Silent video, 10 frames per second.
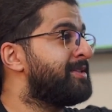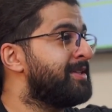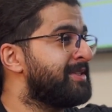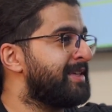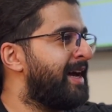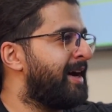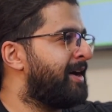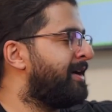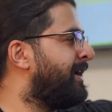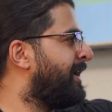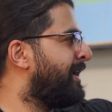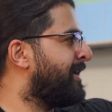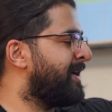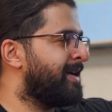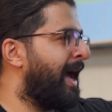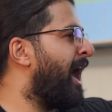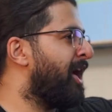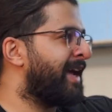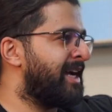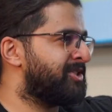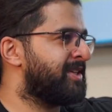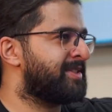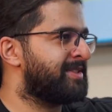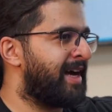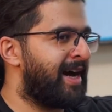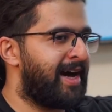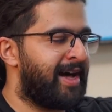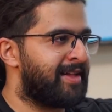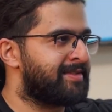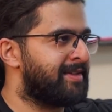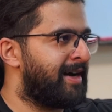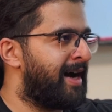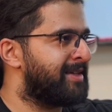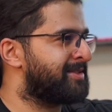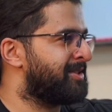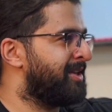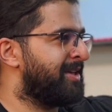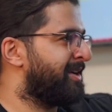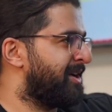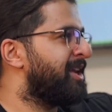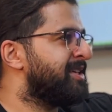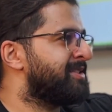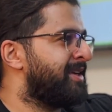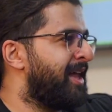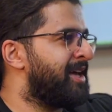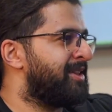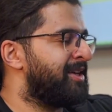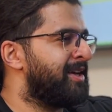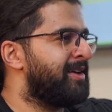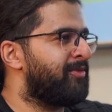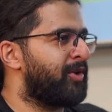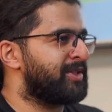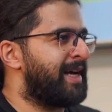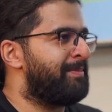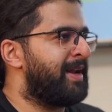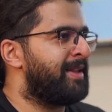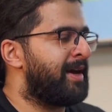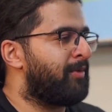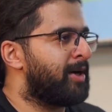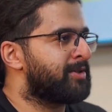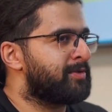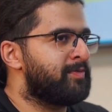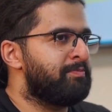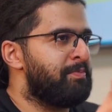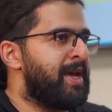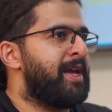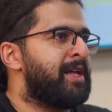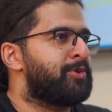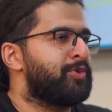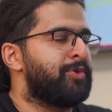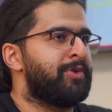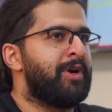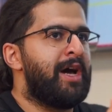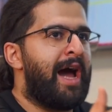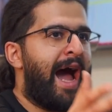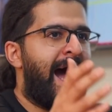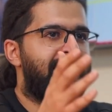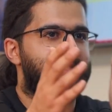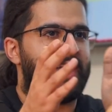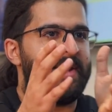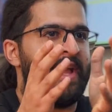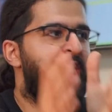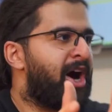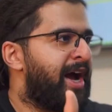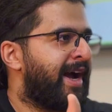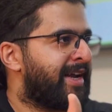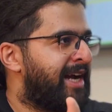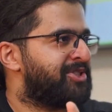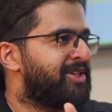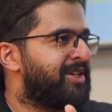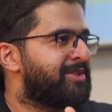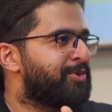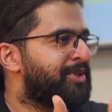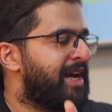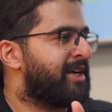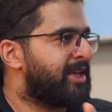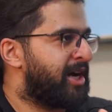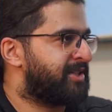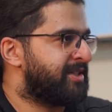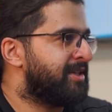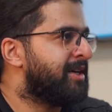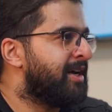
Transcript: In these AI gadgets that has released lately, for example, they want me to ask an AI gadget to take a taxi.